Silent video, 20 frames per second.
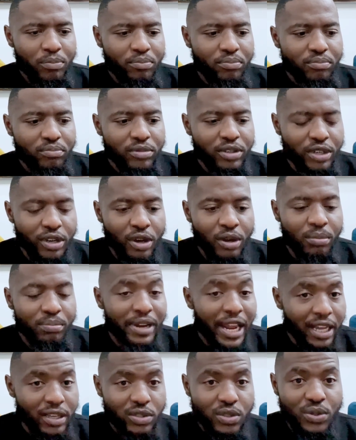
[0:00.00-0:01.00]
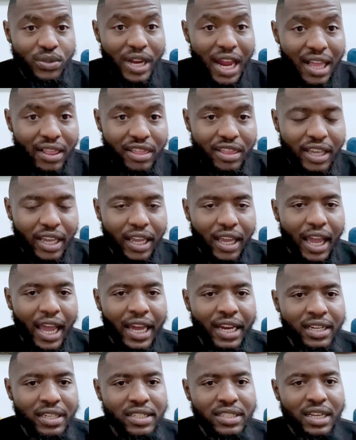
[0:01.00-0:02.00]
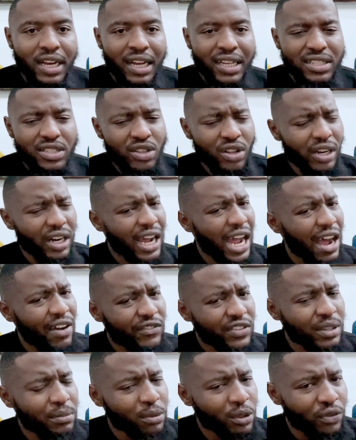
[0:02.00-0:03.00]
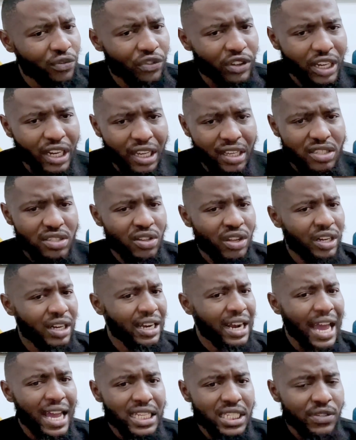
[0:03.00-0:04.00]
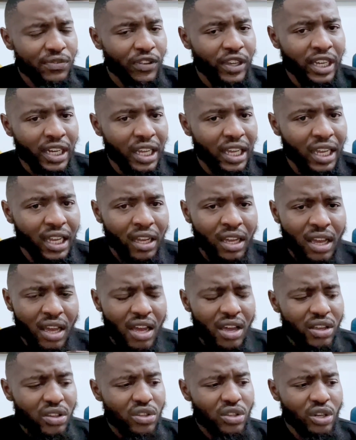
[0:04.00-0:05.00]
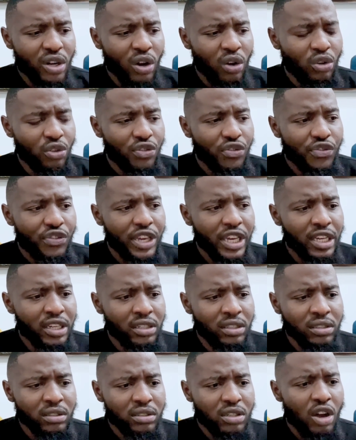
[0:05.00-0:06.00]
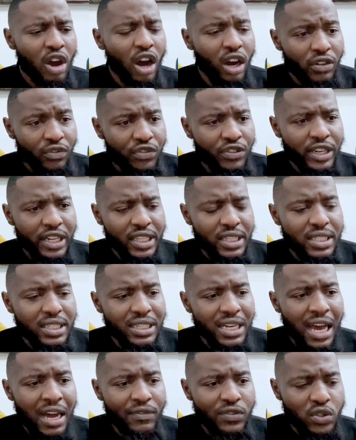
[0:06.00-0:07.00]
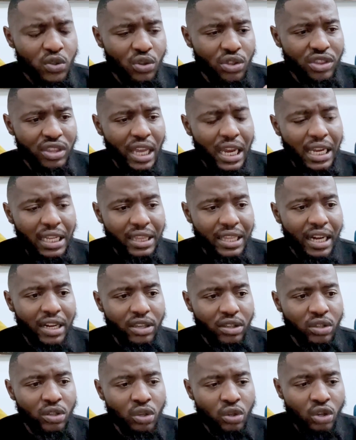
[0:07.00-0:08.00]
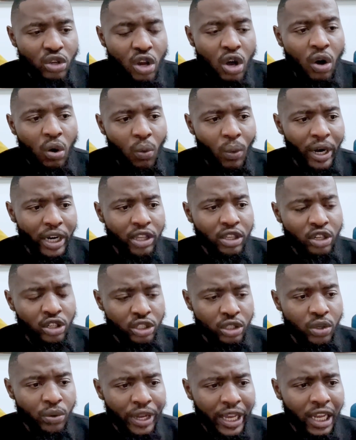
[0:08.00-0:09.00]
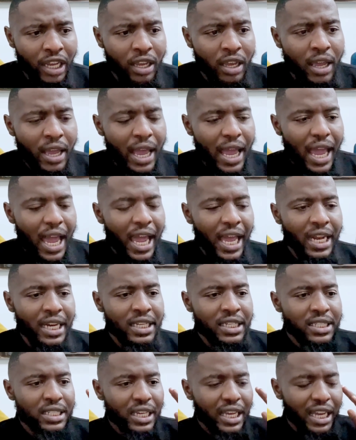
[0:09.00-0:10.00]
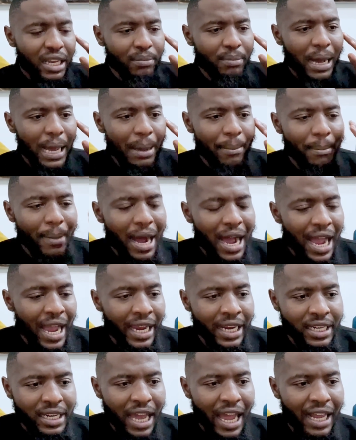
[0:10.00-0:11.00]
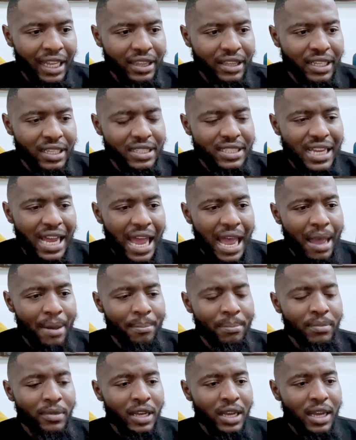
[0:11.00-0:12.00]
next to nothing. And it's not a comfortable feeling. It's not a nice feeling. You don't feel confident enough to think that you know what you're doing. And in my mind at the time,